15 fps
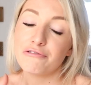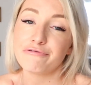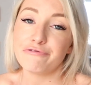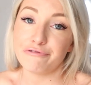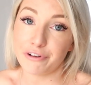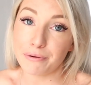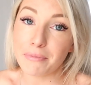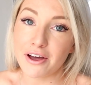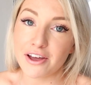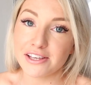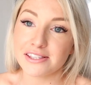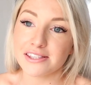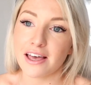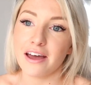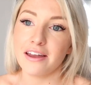for my
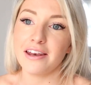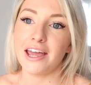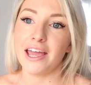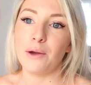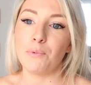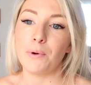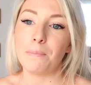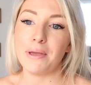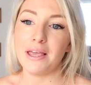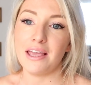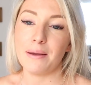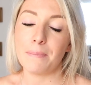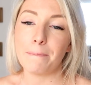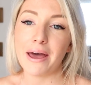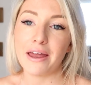son, it would
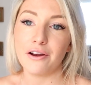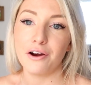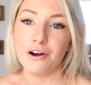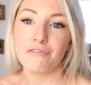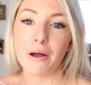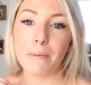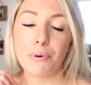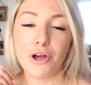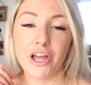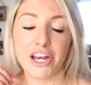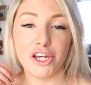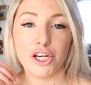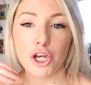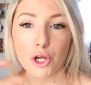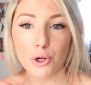be better if I put
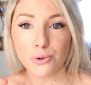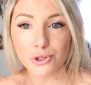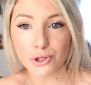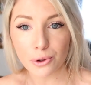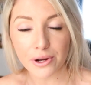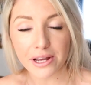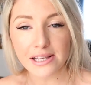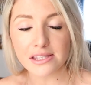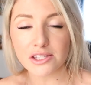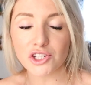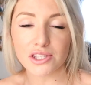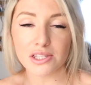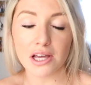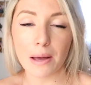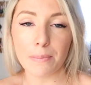in new toys,
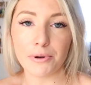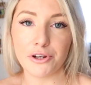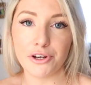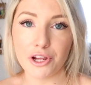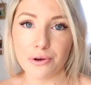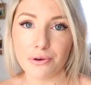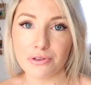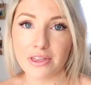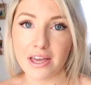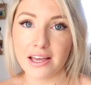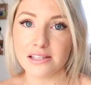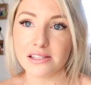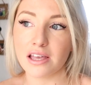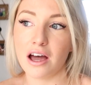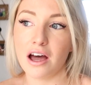just a couple of new
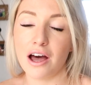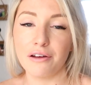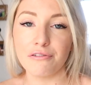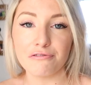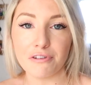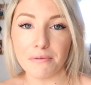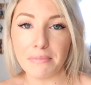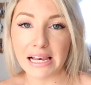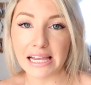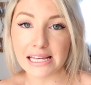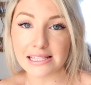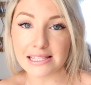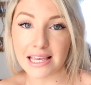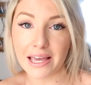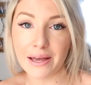things that are
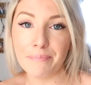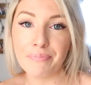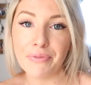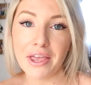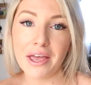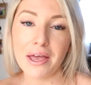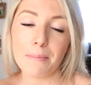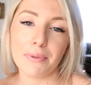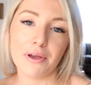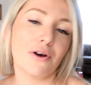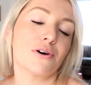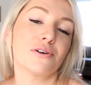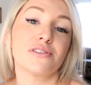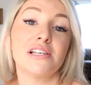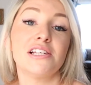unfamiliar to him,
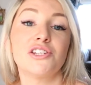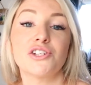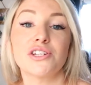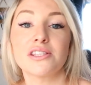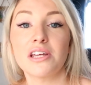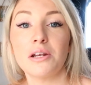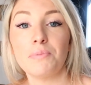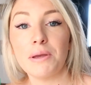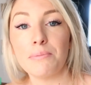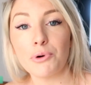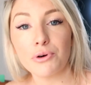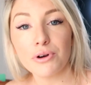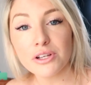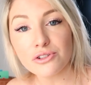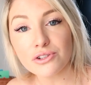because he's just going to be
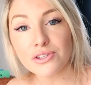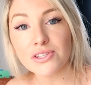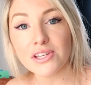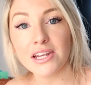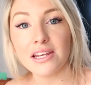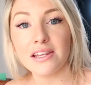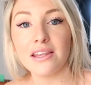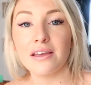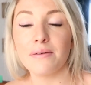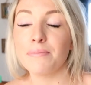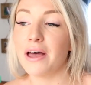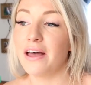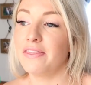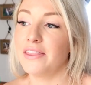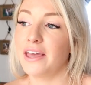more interested in them
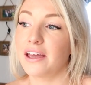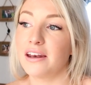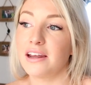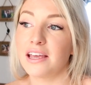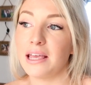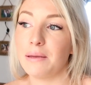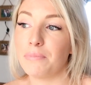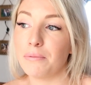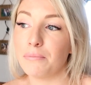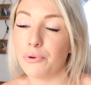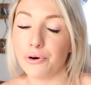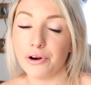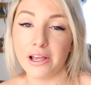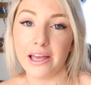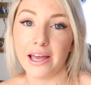and they're going to keep him
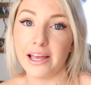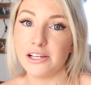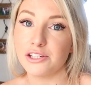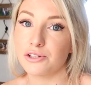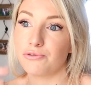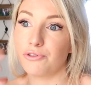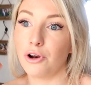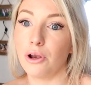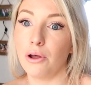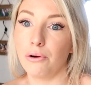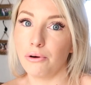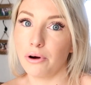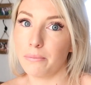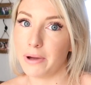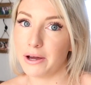more engaged for a
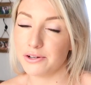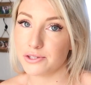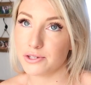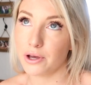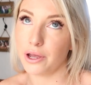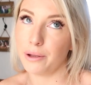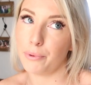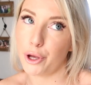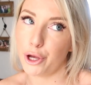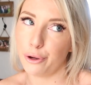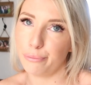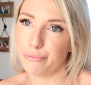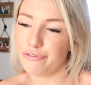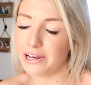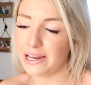longer amount of time,
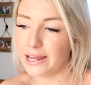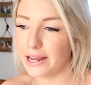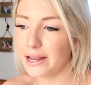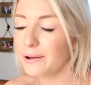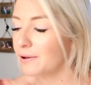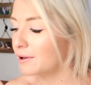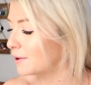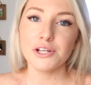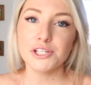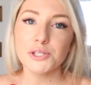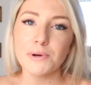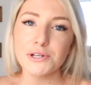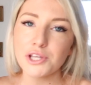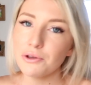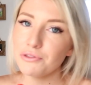hopefully. So
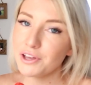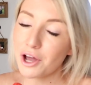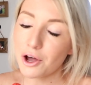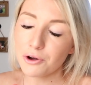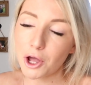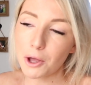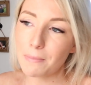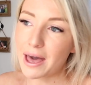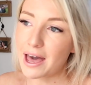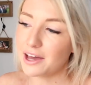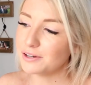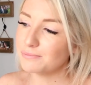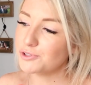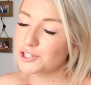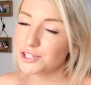I don't think I'll go
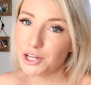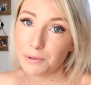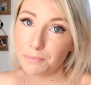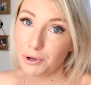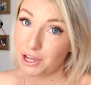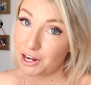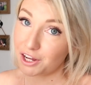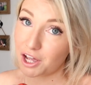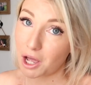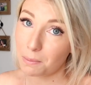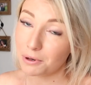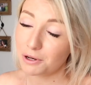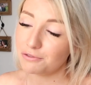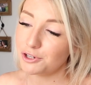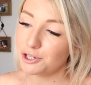mad. I'm just going to put in a
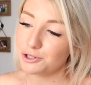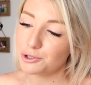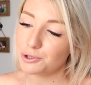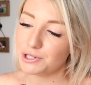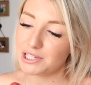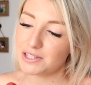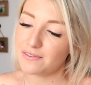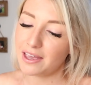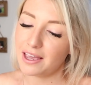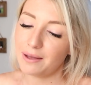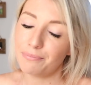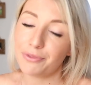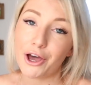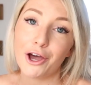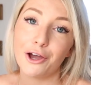couple of new toys for
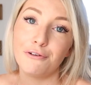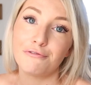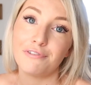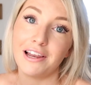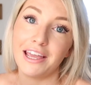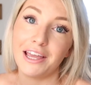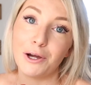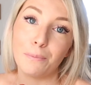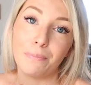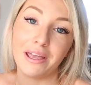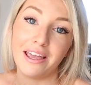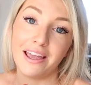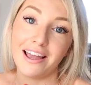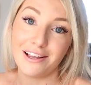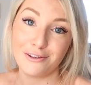him that hopefully he'll
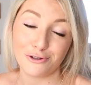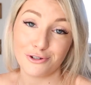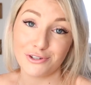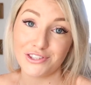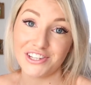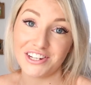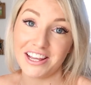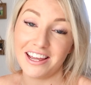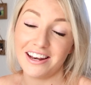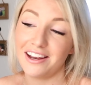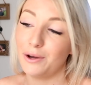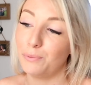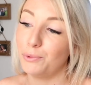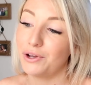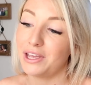be interested in
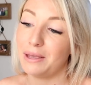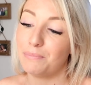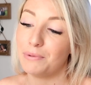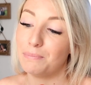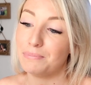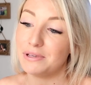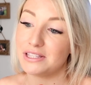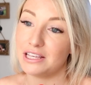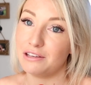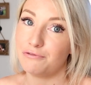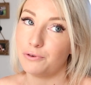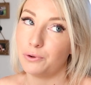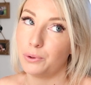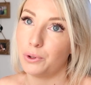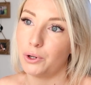and will keep him busy
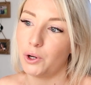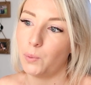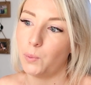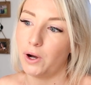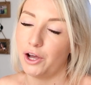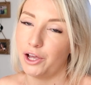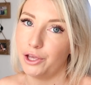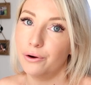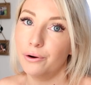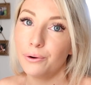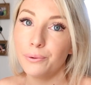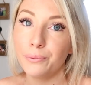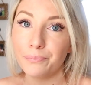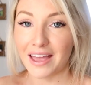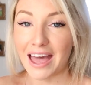for a
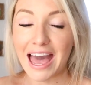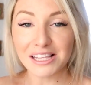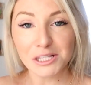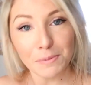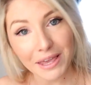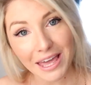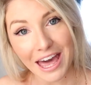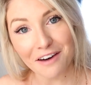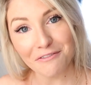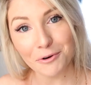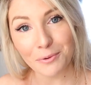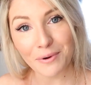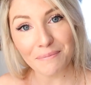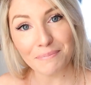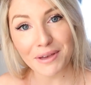while. I had to be careful
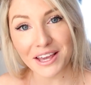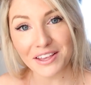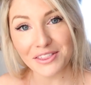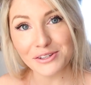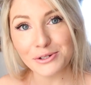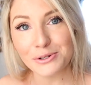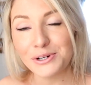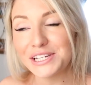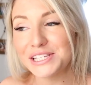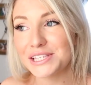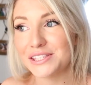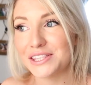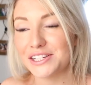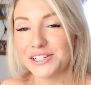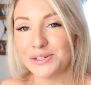when picking the toys
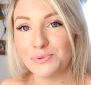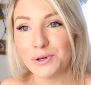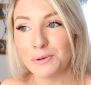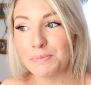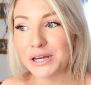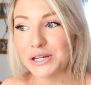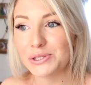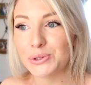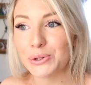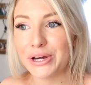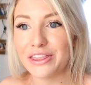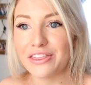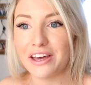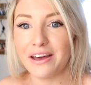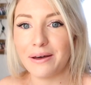because I didn't want to pick a
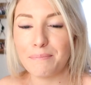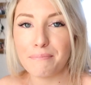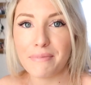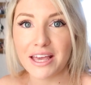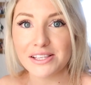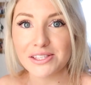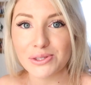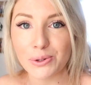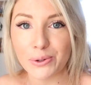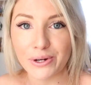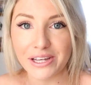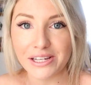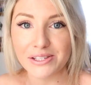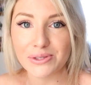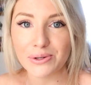toy that makes
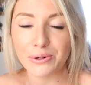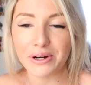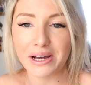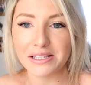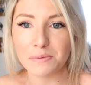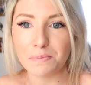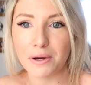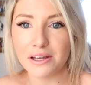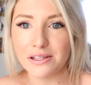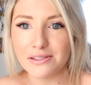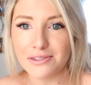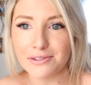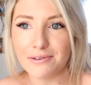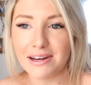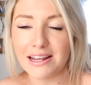noise or has
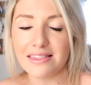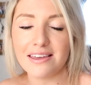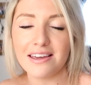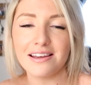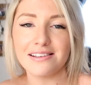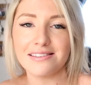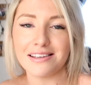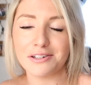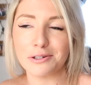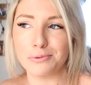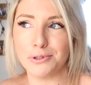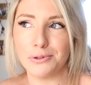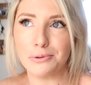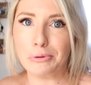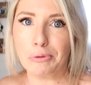buttons or anything, because I don't
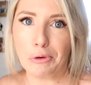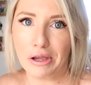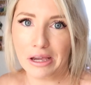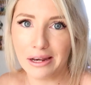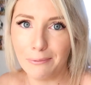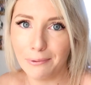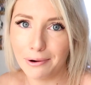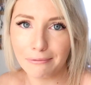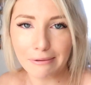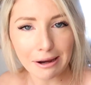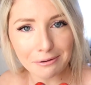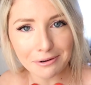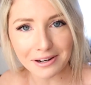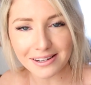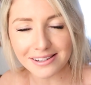want to annoy anyone
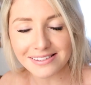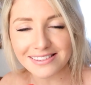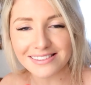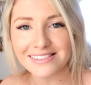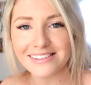around us.